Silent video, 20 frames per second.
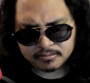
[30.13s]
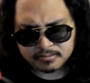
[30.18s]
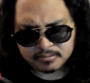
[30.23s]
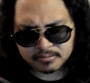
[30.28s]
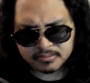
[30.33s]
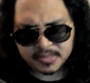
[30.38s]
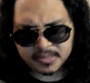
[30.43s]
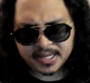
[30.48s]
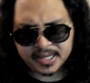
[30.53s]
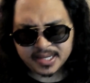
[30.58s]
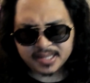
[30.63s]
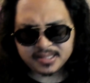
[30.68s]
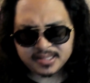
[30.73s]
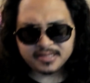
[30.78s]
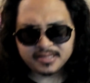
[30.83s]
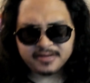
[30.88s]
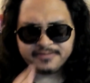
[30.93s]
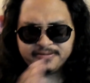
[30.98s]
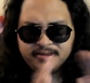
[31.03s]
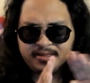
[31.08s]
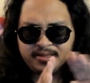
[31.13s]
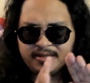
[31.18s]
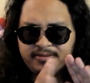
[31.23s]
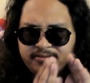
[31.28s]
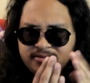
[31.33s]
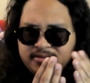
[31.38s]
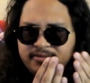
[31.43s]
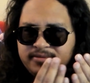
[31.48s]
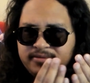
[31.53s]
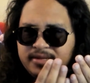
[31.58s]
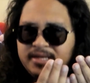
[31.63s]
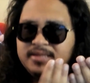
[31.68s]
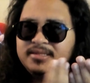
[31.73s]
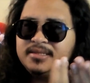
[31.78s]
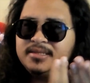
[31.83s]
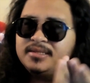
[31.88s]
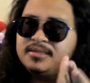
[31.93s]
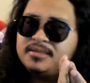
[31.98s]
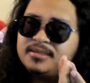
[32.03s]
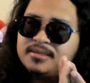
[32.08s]
they had the different levels of
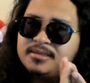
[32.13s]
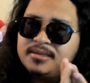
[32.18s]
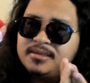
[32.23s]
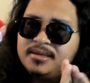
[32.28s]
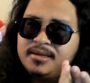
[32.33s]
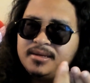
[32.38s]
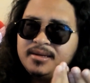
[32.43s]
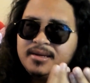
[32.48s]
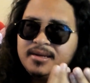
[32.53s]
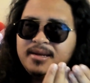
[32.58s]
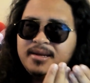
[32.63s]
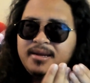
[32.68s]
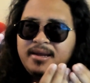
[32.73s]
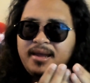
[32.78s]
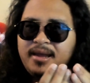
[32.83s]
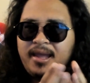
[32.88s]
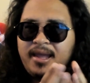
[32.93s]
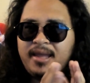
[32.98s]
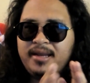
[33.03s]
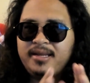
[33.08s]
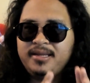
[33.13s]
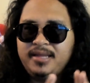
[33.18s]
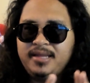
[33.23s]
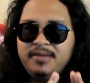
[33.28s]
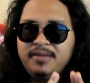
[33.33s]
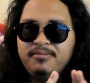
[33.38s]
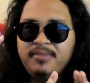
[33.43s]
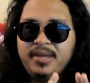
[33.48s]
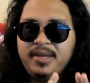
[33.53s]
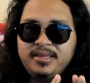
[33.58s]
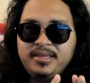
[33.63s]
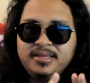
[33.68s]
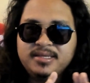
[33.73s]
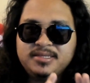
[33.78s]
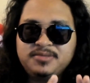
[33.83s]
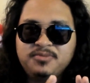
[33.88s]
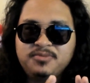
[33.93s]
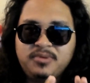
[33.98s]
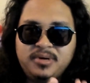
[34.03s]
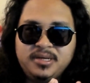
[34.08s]
lenses, and it made
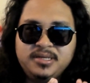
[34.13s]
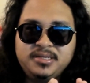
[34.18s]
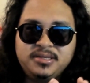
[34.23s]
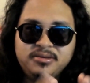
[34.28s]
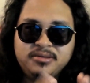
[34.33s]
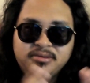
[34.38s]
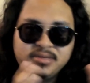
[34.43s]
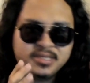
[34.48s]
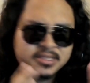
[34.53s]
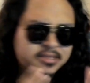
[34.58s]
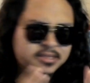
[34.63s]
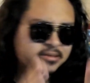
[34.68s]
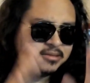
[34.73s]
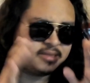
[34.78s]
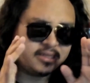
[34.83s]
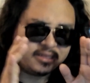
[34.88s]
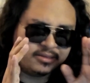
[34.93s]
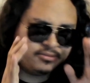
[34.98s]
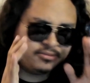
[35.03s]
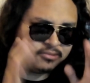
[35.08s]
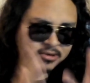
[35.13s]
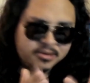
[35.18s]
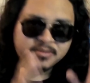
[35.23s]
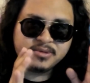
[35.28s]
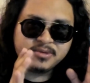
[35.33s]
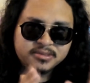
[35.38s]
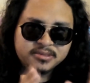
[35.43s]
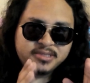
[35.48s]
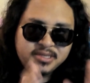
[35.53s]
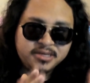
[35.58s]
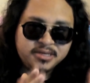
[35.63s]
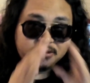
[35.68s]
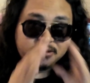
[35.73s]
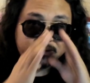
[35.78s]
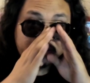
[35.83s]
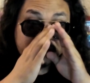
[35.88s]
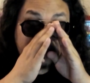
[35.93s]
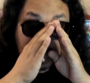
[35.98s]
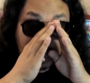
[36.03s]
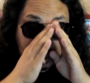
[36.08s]
this one dude who just looks like a normal
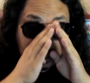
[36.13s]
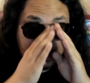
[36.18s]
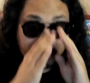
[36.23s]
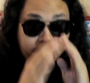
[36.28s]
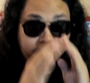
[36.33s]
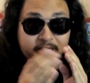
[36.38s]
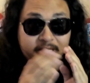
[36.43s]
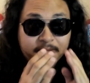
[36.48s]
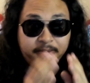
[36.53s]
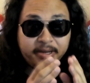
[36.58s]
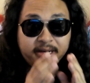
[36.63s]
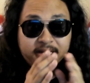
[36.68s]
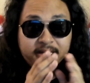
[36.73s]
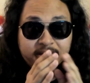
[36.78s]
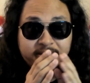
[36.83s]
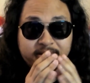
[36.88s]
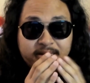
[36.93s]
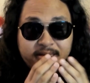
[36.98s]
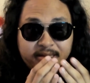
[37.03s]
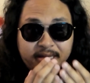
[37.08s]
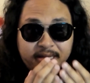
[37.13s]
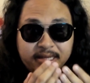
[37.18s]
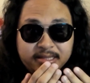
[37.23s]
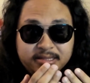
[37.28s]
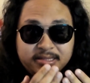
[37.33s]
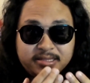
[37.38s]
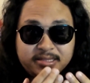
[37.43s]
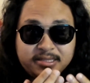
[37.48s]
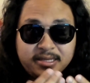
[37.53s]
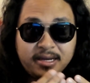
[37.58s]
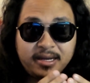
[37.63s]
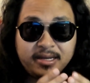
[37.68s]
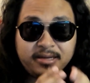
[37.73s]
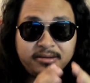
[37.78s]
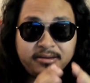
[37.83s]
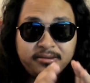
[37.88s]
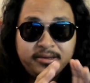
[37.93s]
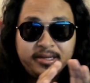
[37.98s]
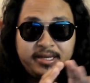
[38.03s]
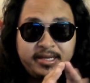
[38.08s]
dude, but depending on the lens
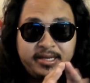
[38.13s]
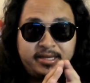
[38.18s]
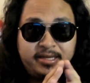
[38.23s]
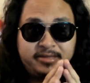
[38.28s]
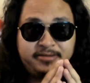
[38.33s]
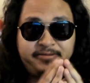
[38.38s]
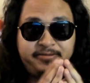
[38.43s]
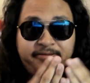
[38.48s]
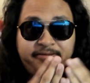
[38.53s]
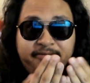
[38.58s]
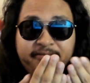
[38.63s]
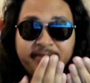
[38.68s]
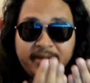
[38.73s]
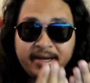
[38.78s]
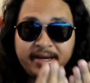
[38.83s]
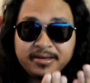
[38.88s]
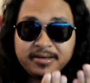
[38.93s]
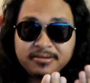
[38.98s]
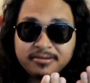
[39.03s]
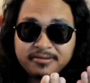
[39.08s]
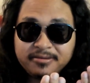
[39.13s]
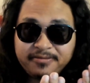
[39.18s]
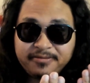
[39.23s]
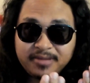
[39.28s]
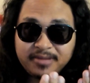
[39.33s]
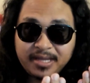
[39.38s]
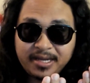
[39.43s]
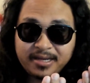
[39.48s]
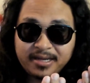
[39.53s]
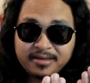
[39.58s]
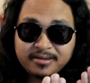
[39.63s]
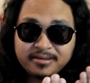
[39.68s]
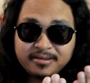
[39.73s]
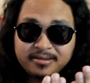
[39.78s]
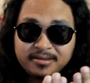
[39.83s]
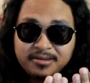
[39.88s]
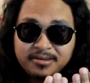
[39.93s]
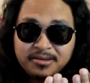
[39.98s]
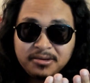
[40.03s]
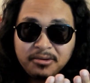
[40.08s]
style, he gets fatter and
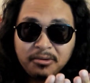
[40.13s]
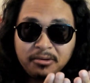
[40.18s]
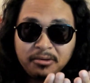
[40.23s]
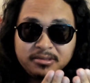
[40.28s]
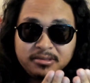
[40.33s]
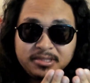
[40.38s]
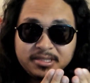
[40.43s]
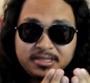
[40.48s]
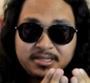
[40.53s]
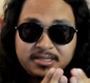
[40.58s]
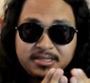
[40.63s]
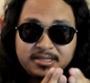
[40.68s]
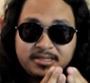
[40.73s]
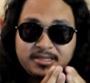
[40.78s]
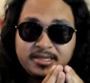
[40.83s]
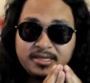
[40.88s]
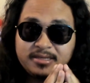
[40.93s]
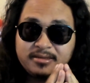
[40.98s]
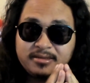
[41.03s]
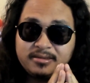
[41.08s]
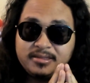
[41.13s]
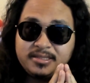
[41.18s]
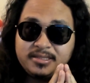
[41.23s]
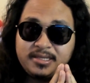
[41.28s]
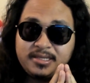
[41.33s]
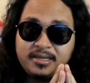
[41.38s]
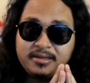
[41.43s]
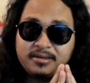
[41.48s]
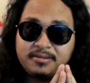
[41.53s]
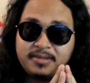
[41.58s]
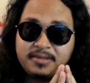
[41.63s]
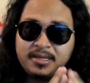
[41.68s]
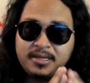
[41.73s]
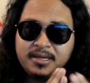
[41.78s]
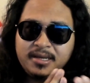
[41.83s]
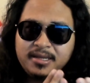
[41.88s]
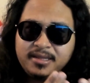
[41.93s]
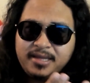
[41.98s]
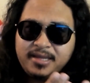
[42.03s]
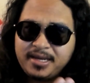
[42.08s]
flatter, or just thinner and skinnier. I'm like,
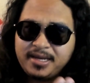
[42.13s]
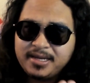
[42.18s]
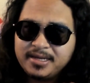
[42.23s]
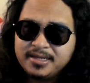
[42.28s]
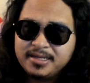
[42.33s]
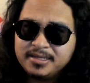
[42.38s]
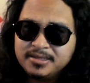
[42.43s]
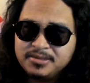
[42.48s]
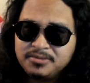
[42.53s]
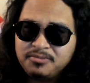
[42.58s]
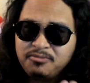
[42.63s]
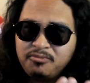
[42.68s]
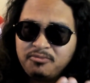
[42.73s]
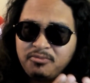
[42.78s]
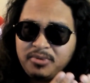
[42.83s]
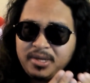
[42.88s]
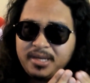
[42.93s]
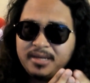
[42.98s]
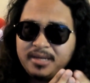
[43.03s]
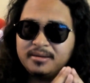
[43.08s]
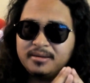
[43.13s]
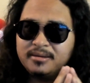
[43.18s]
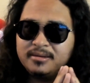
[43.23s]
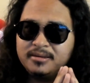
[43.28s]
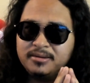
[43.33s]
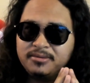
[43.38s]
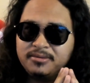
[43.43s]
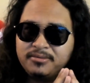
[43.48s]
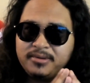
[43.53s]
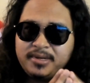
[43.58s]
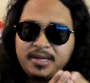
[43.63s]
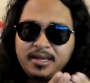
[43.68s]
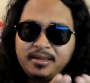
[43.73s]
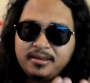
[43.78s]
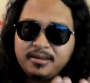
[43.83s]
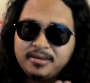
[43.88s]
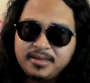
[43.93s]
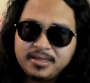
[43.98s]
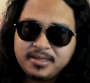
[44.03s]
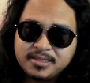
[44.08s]
that is weird.
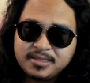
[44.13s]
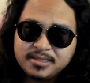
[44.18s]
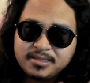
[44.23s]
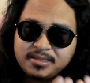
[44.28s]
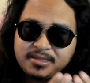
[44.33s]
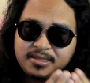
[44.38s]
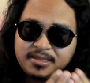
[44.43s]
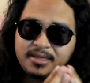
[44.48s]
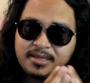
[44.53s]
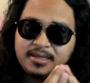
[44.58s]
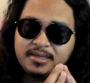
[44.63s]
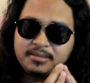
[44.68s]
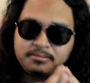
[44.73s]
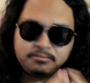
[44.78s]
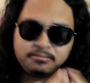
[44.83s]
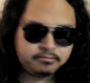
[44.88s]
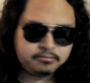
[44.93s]
Reality is insane.